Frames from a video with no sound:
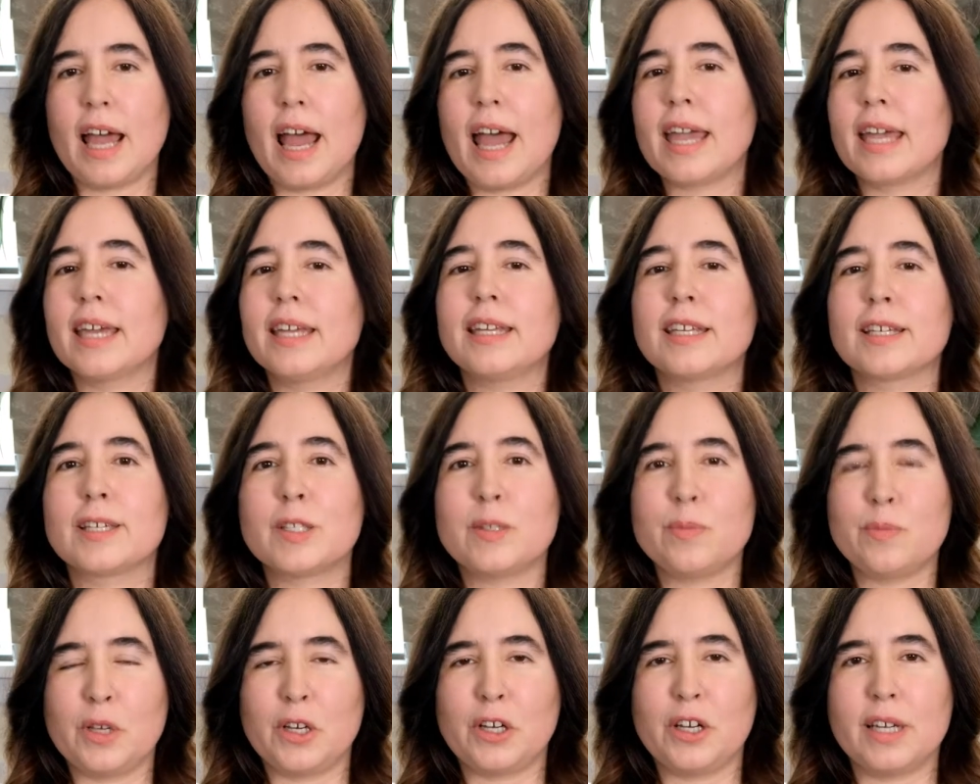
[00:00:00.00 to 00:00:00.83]
I had
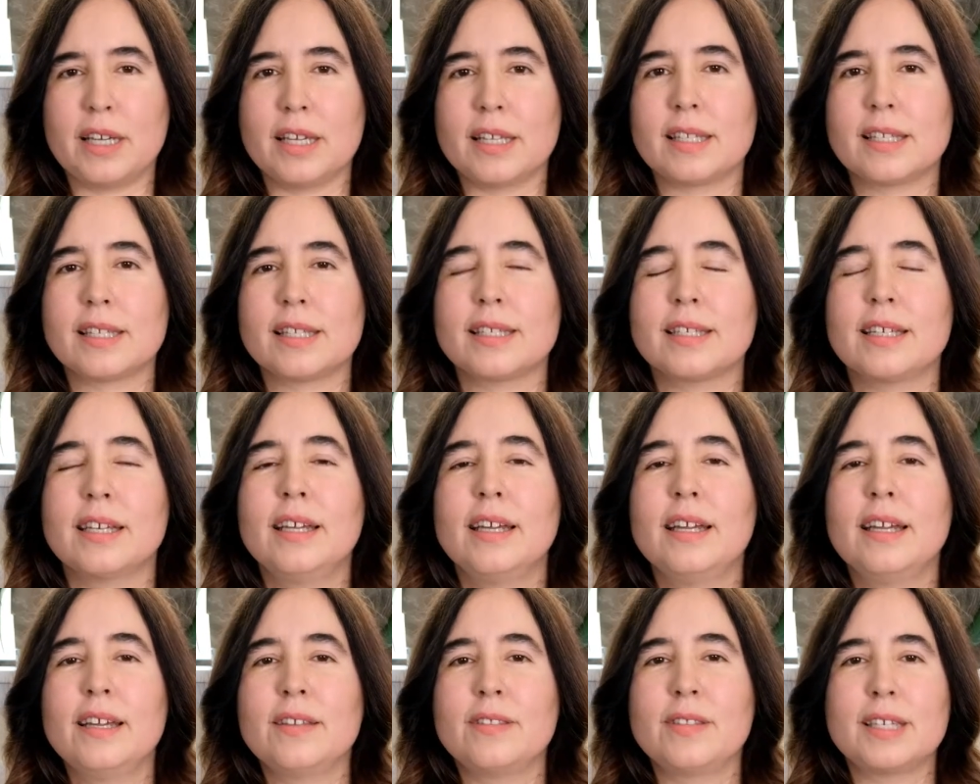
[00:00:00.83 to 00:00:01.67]
experienced
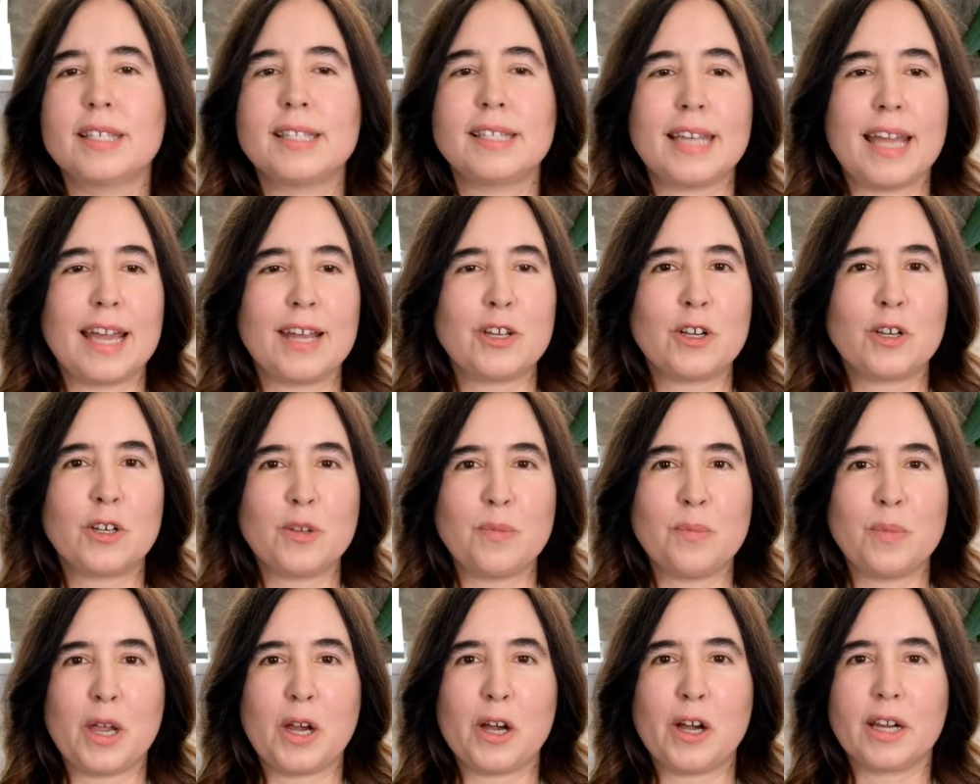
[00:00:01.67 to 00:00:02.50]
the standard
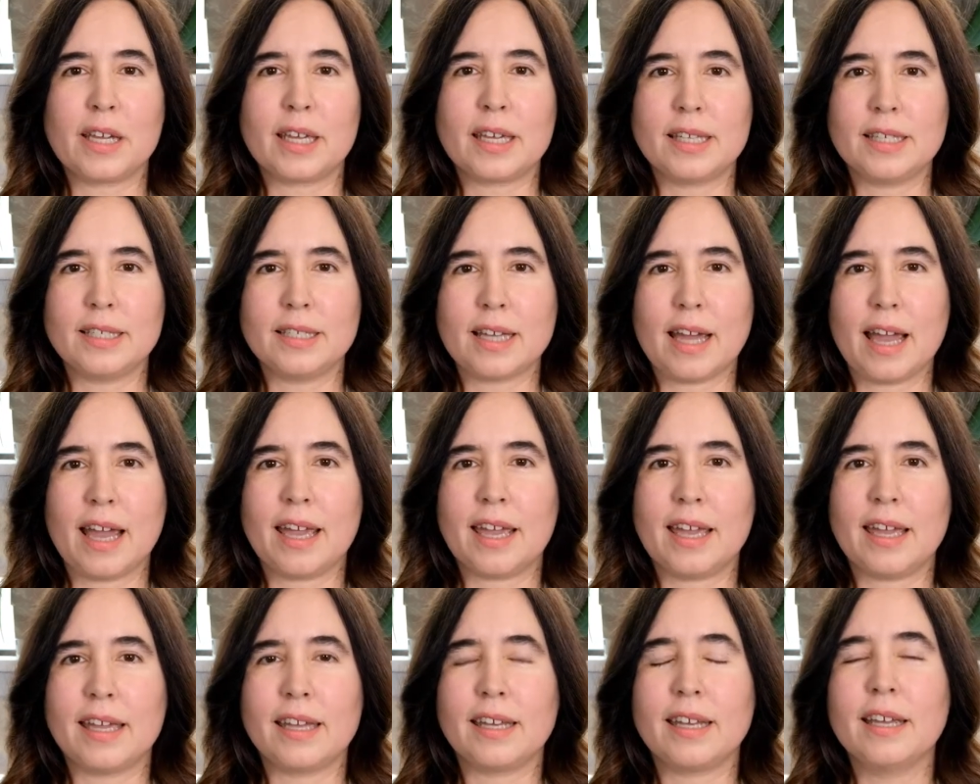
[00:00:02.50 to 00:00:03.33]
American
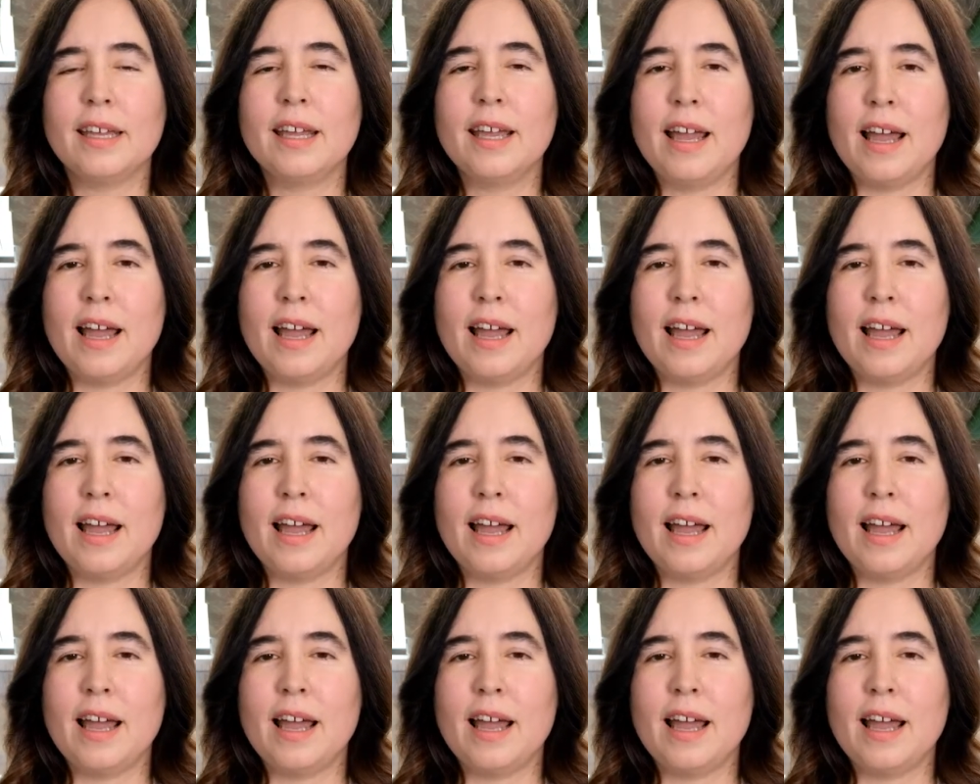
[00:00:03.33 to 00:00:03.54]
diet,